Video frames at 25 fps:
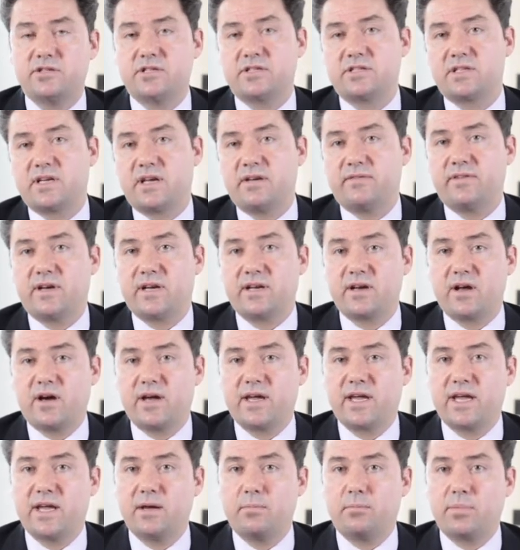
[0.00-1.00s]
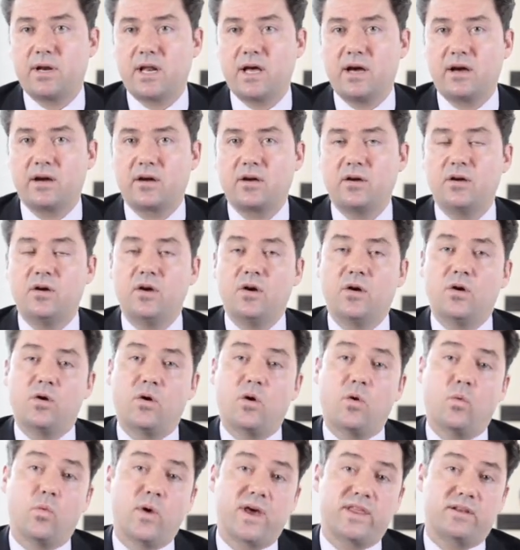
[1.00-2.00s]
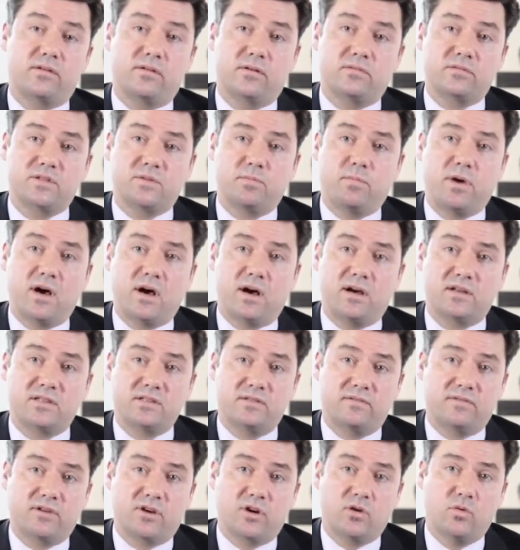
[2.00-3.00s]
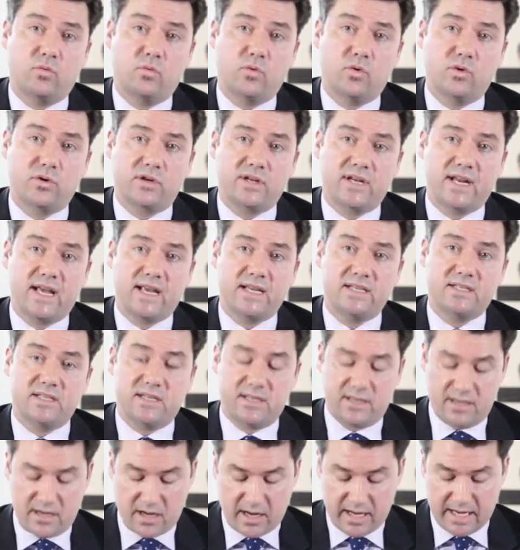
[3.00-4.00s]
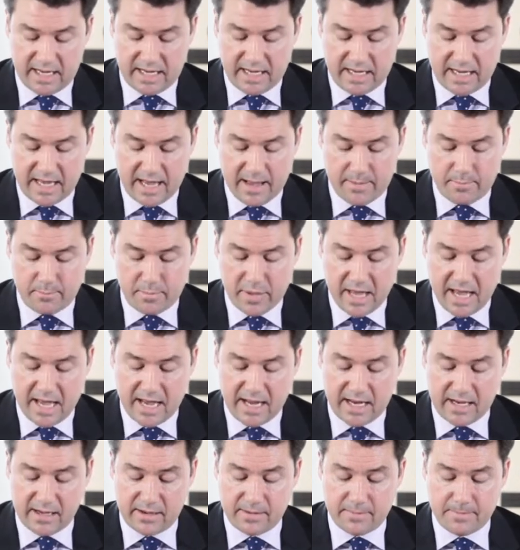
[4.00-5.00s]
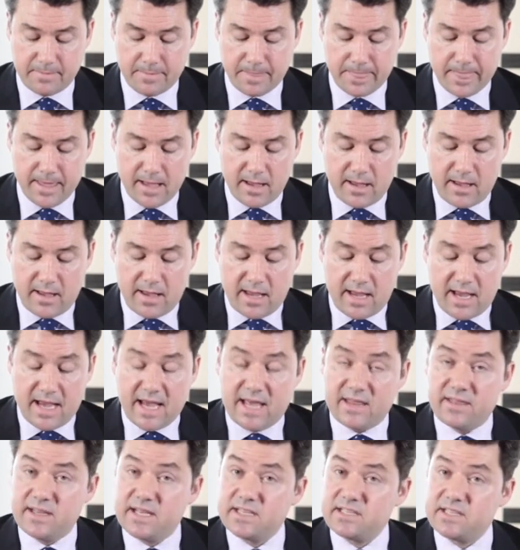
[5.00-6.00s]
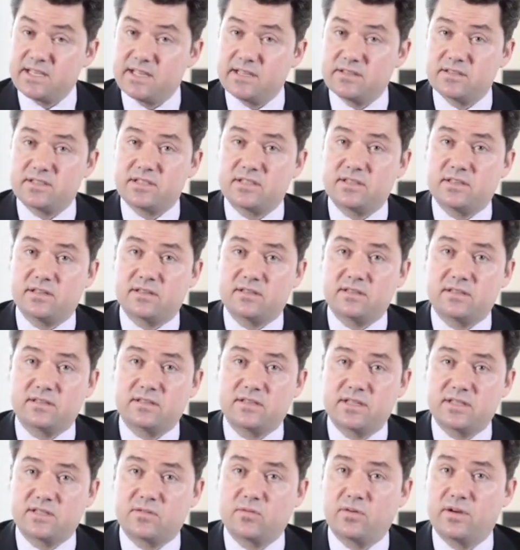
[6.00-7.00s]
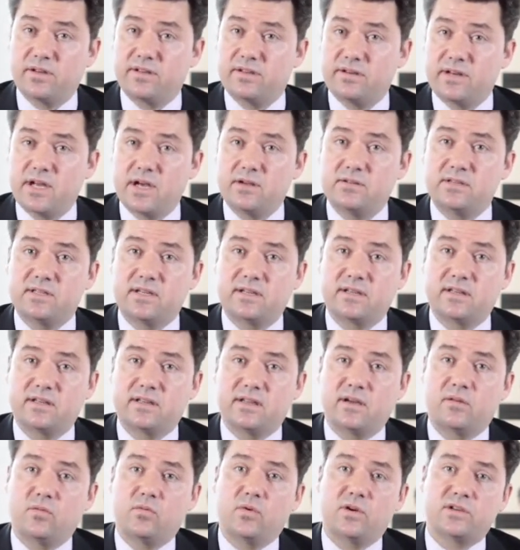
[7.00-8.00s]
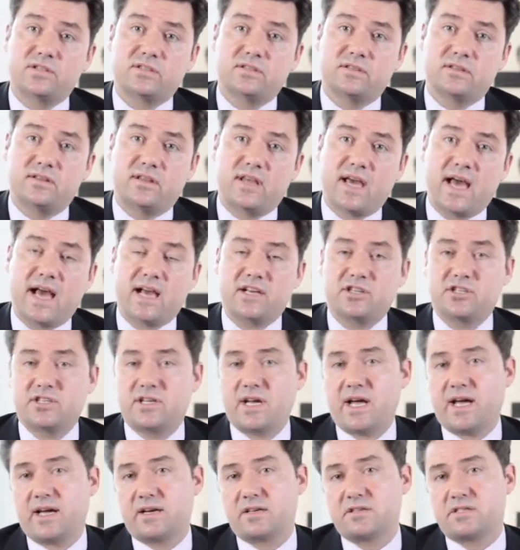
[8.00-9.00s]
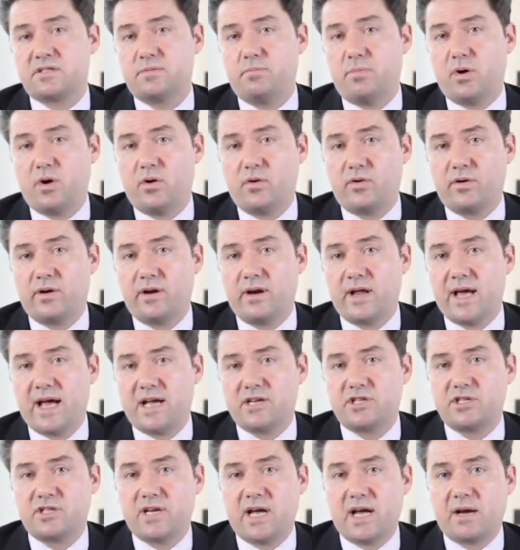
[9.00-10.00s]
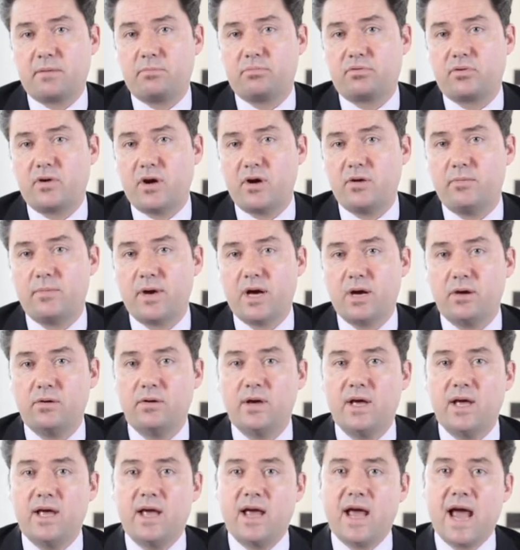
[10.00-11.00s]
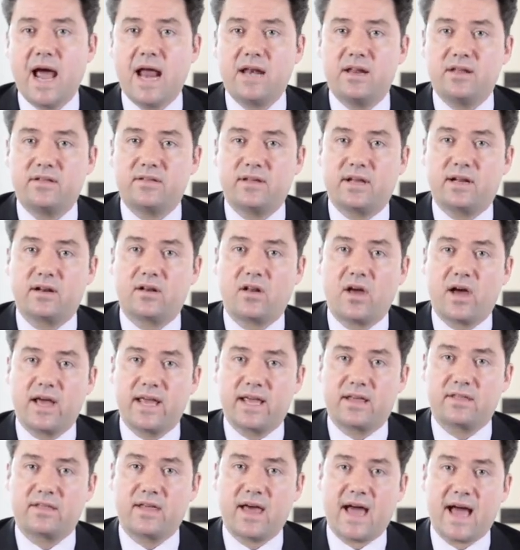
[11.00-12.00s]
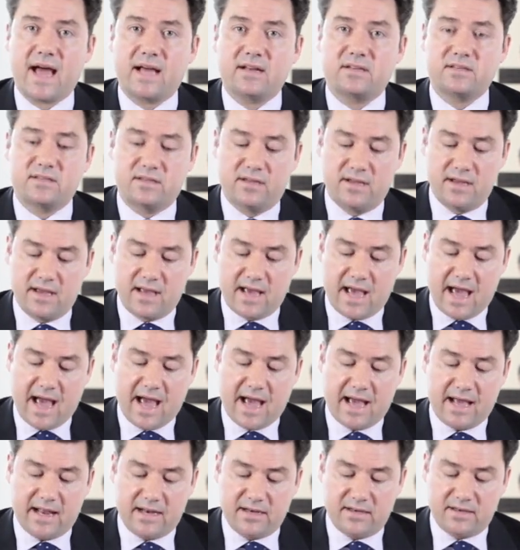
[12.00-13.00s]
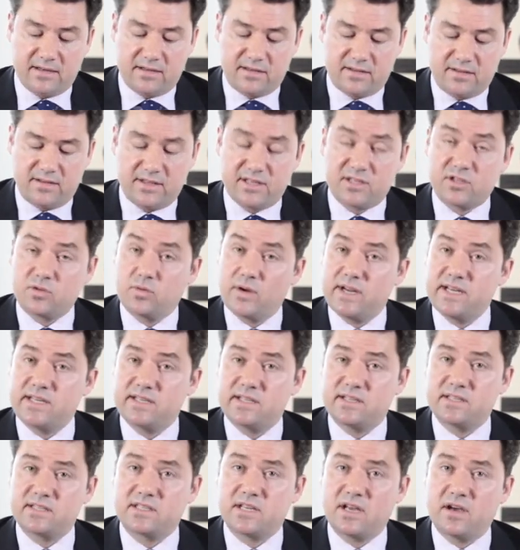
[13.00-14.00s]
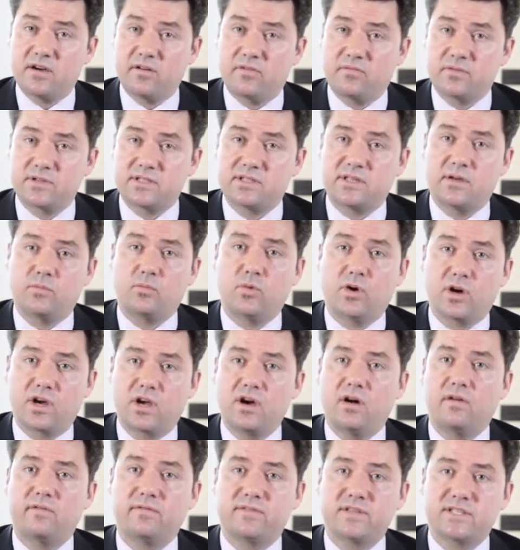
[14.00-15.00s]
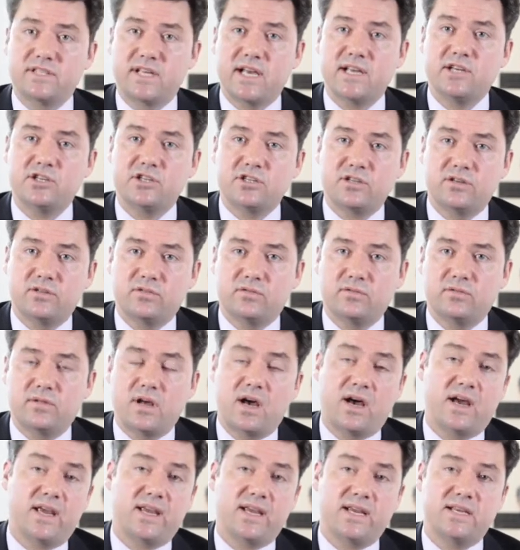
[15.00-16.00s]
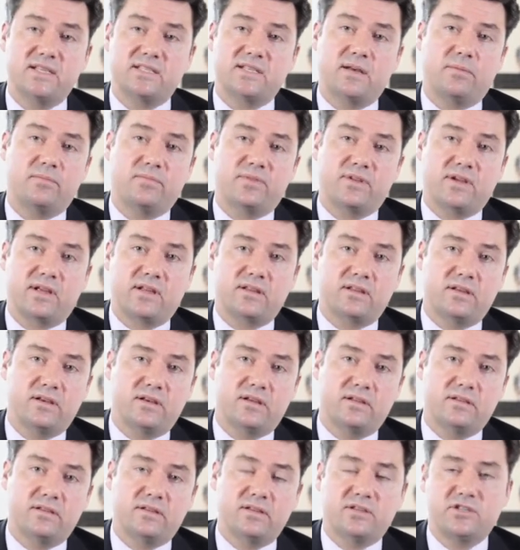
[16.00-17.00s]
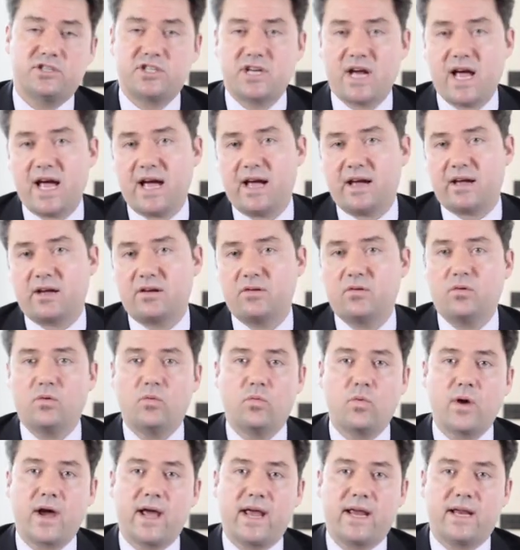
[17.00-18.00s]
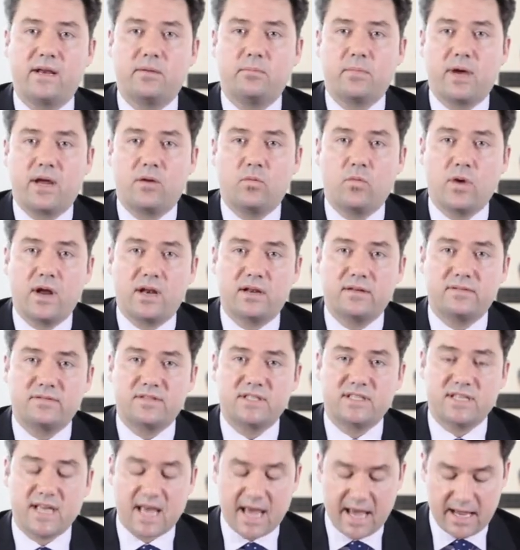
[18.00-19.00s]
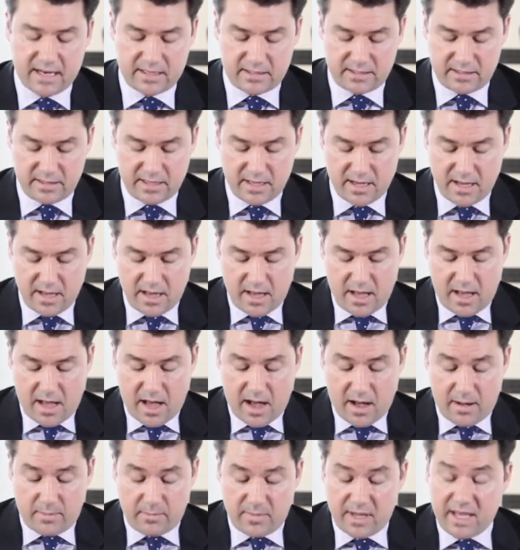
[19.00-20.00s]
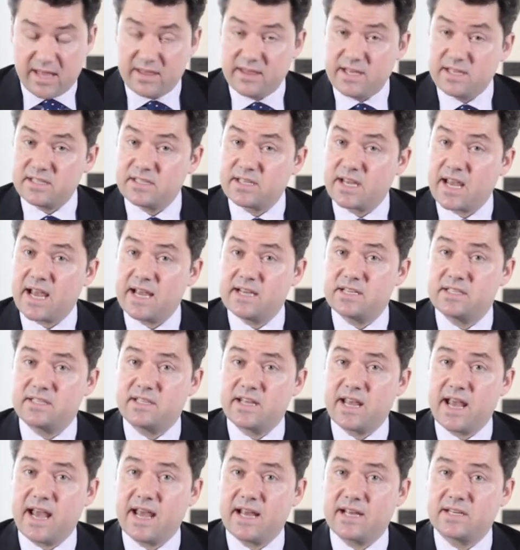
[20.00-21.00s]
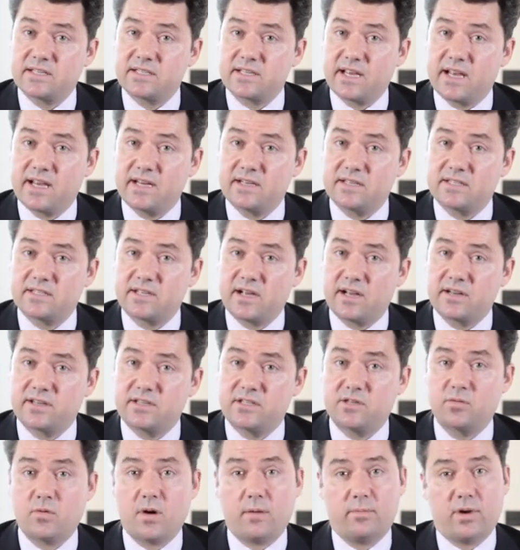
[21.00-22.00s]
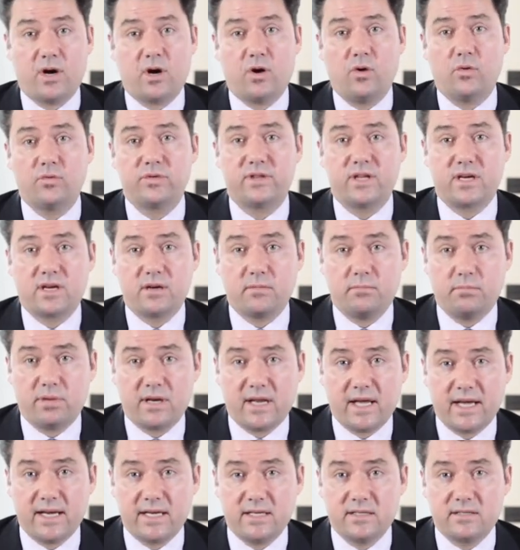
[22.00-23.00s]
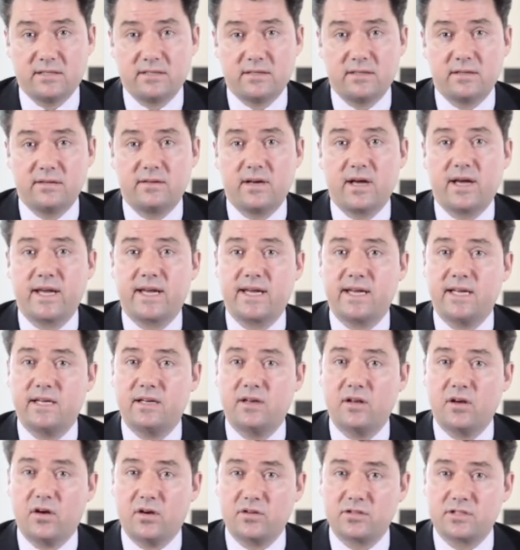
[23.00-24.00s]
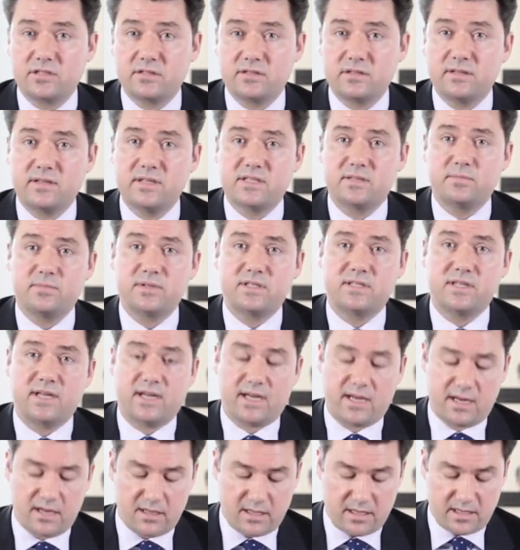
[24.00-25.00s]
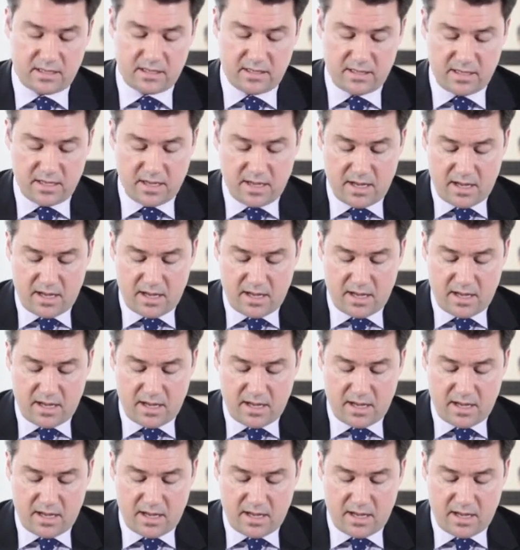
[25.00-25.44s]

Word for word: and just giving Nike a plug, or whether it was part of a coordinated Nike campaign. In this instance, it's worth noting that there wasn't the hashtag SPON, hashtag promo, anything like that and the tweet itself was somewhat conversational, i.e., something that, that Jack or Wayne may well have said. Um, in this case, the ASA decided to uphold the complaint. Nike lost this particular